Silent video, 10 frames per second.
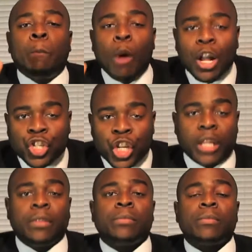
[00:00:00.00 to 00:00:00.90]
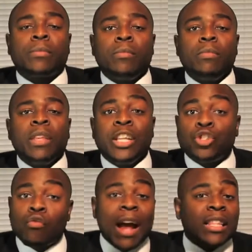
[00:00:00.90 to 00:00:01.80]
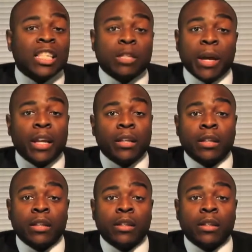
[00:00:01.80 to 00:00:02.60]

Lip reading: budget. It's all right to spend.